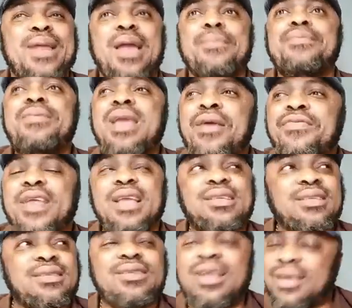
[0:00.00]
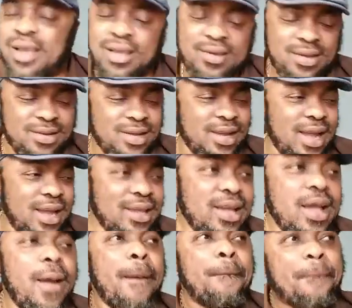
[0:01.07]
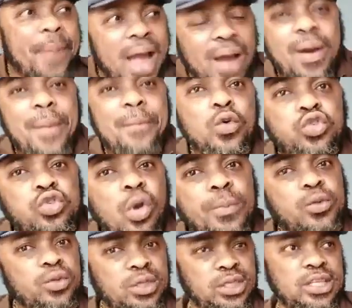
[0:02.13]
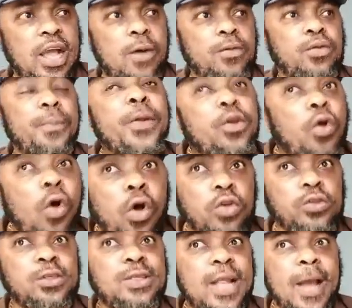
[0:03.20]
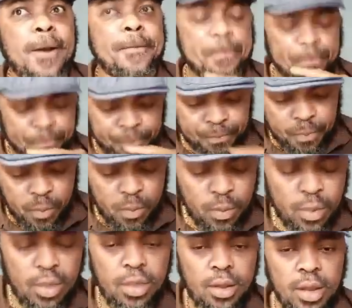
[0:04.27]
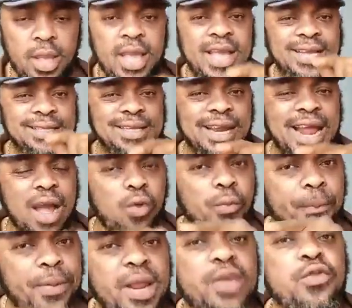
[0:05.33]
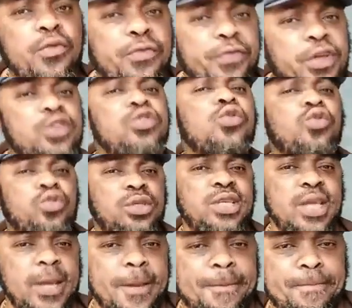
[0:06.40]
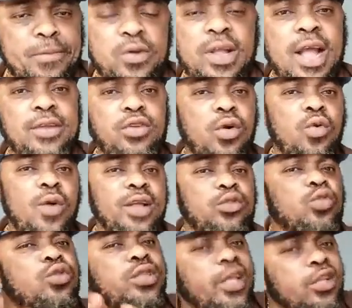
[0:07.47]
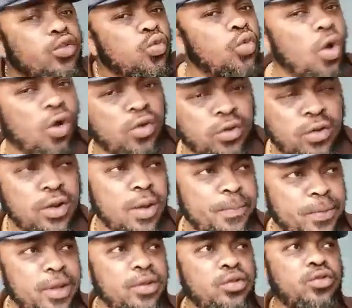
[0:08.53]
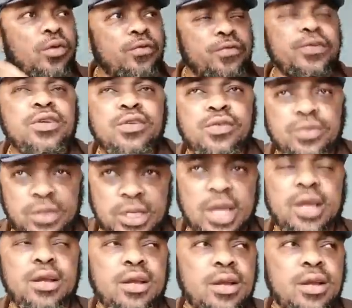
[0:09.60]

Biafra is, power must come to the South. Because now, I'll play you videos here, because I don't want to stay too long. I'll play you some videos here.